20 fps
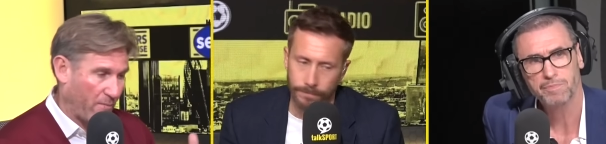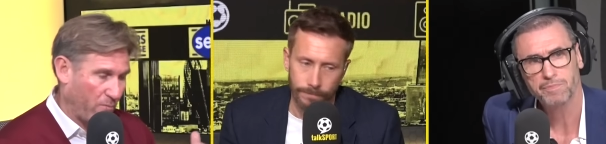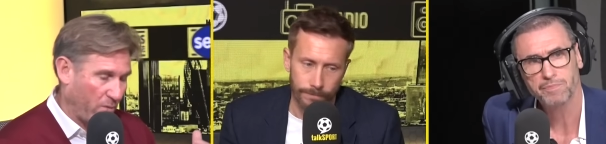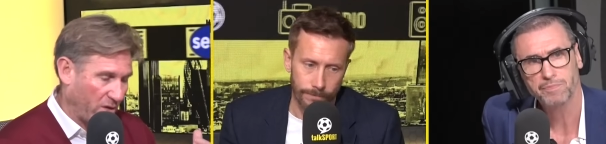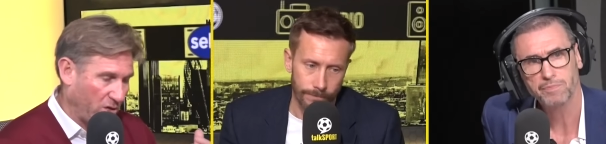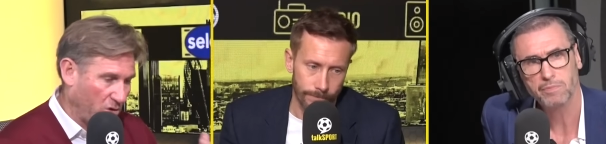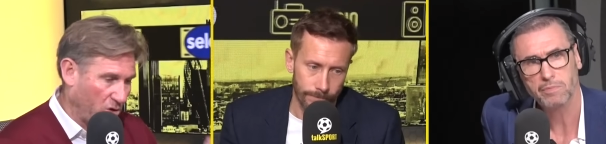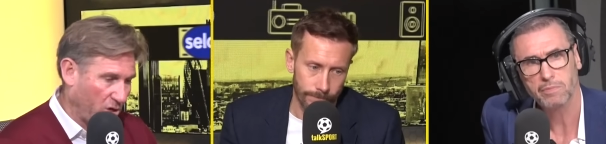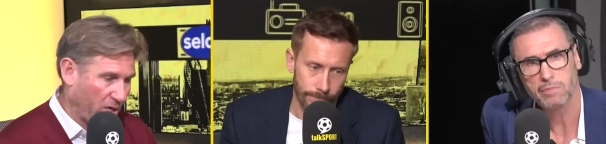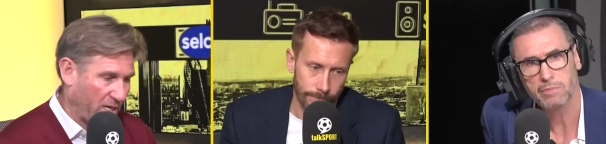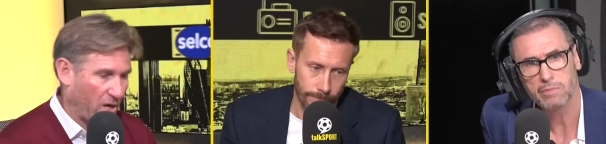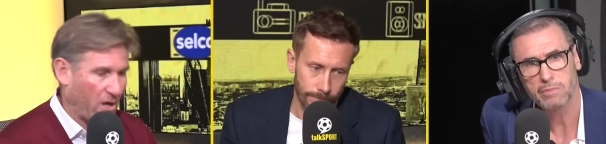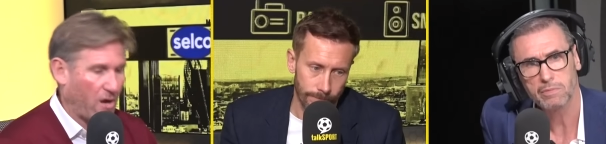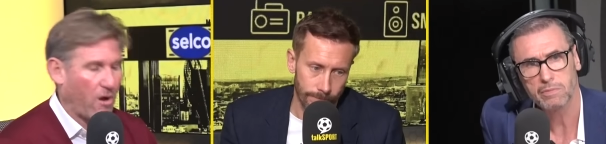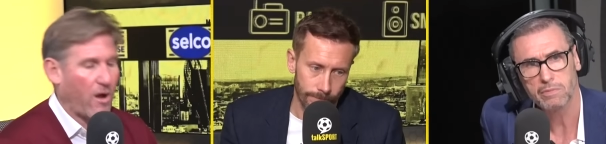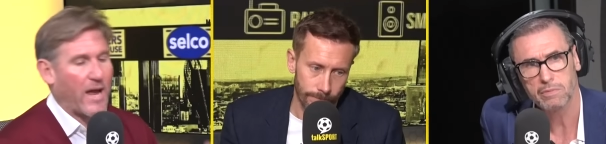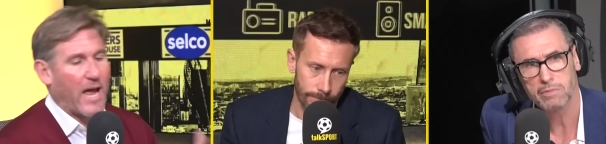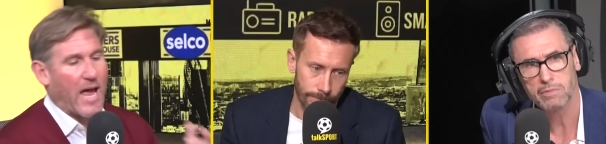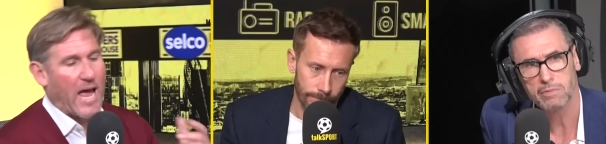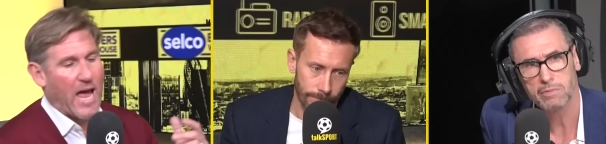Speaker 1: and when you look at it, you
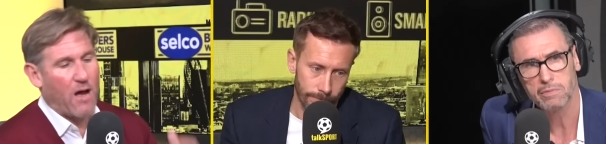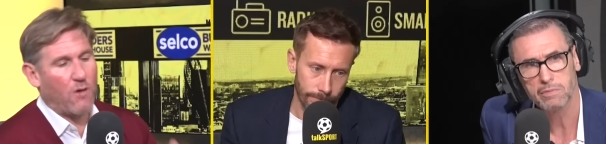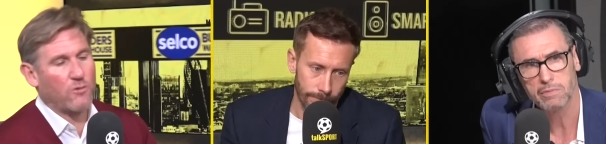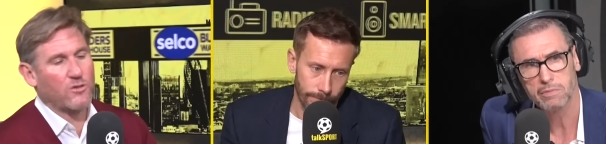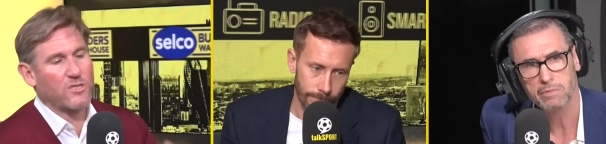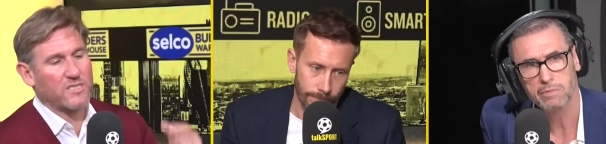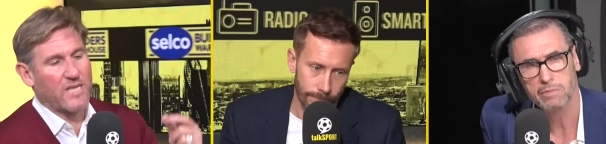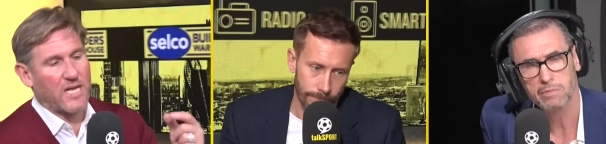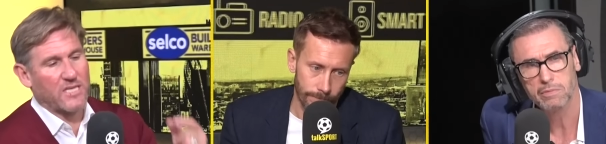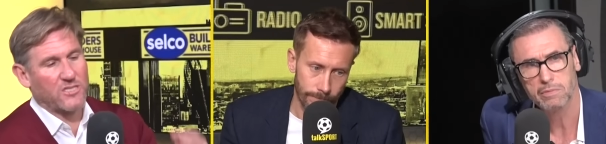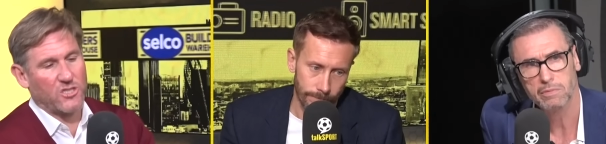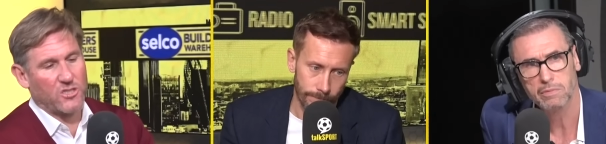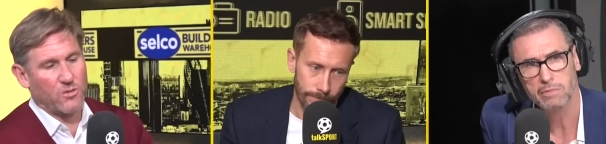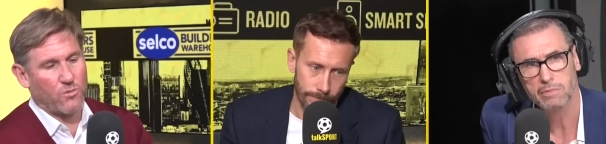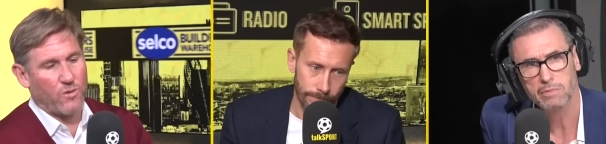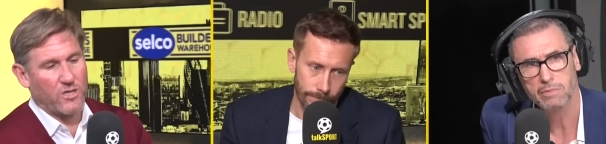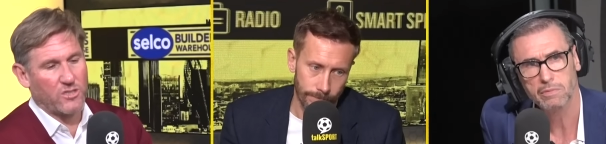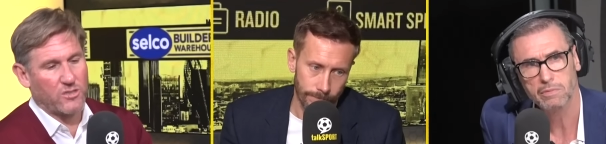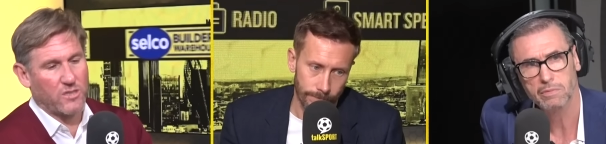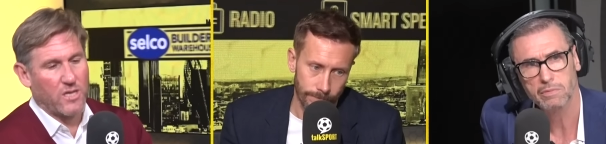go, how does that
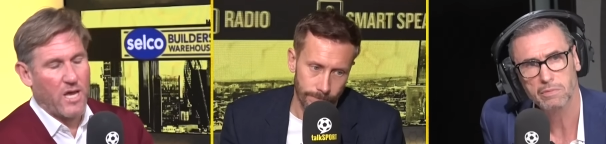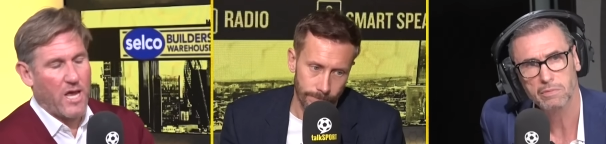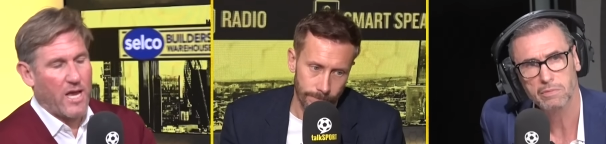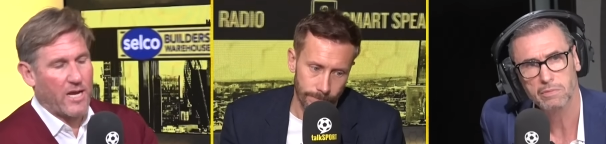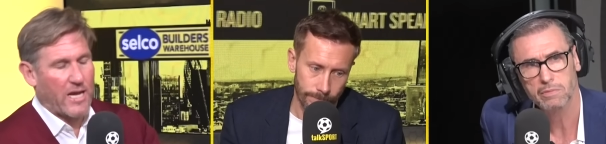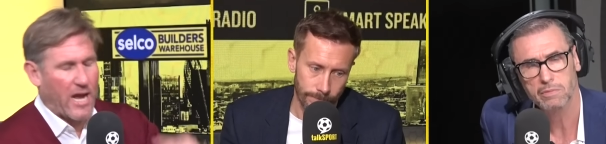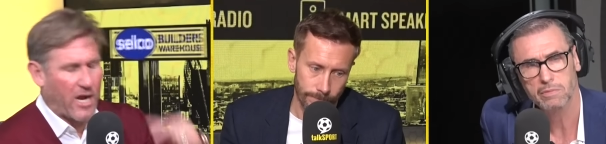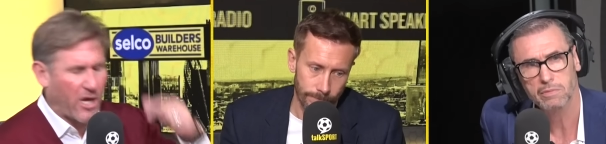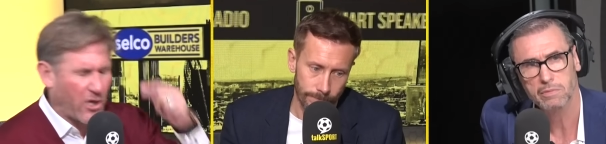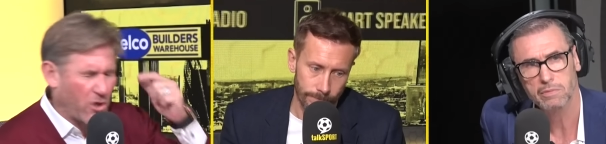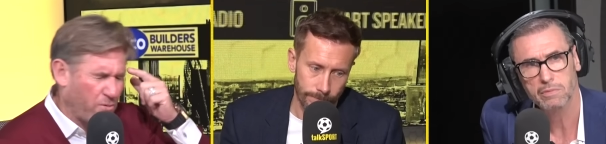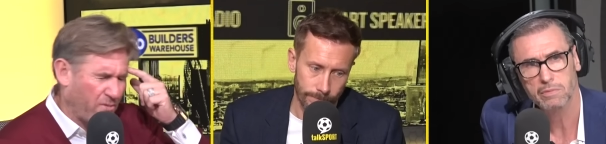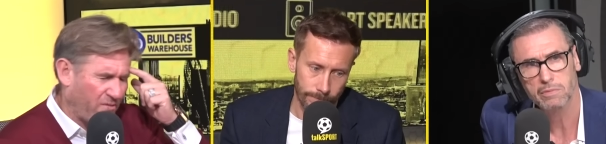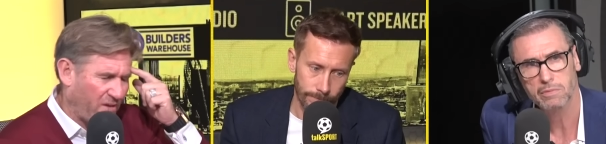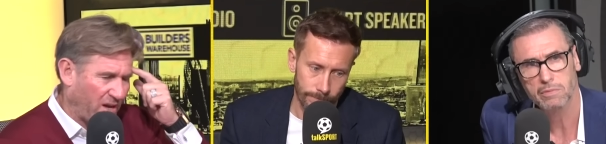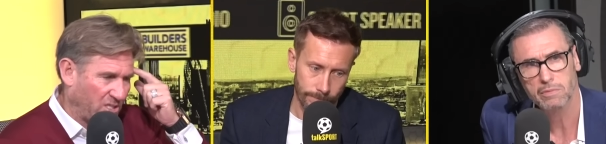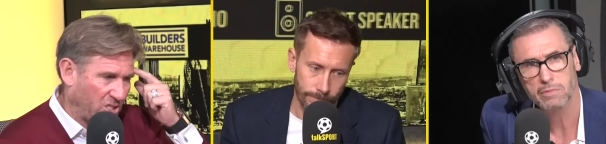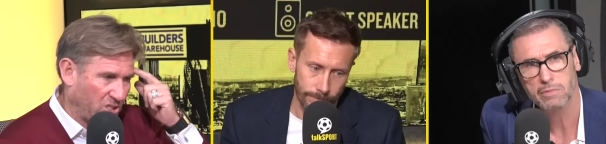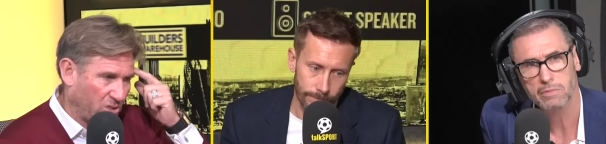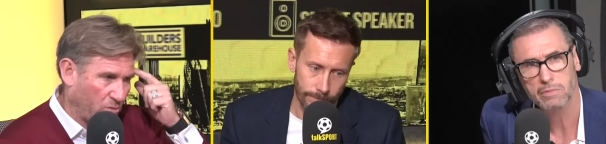situation, how can you
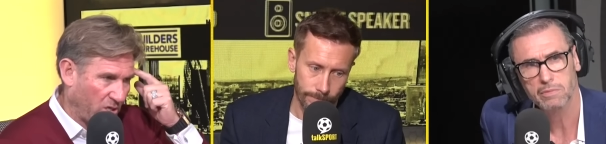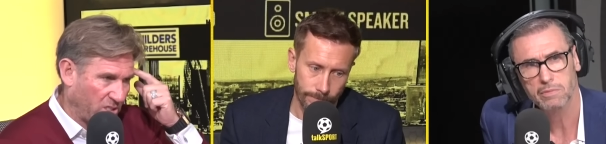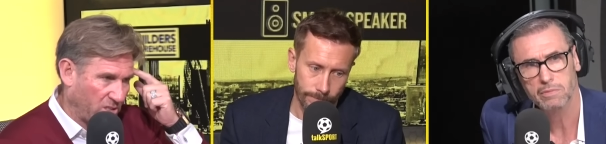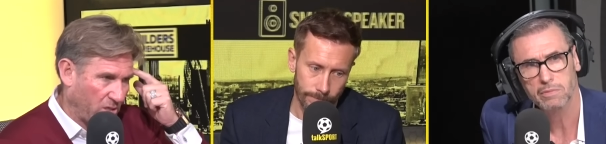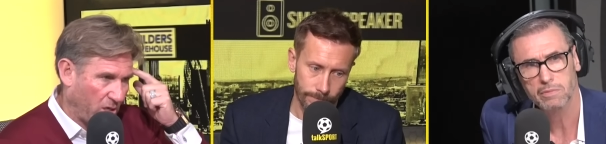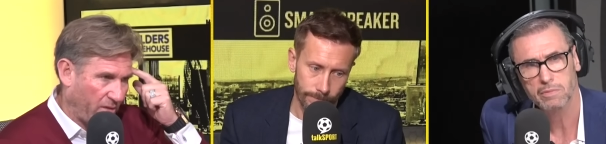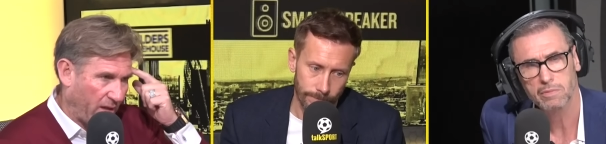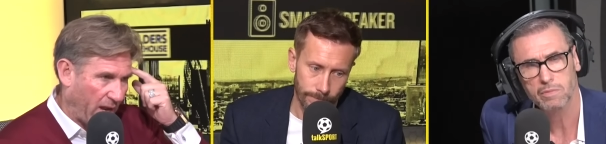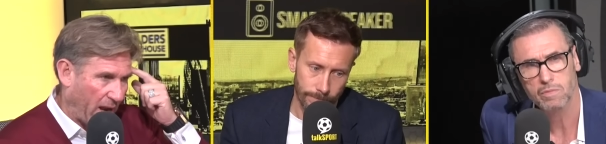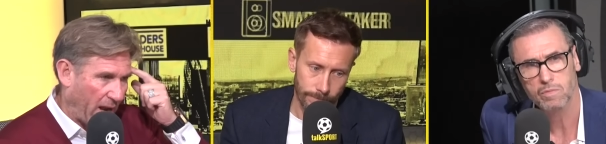prevent a situation like that?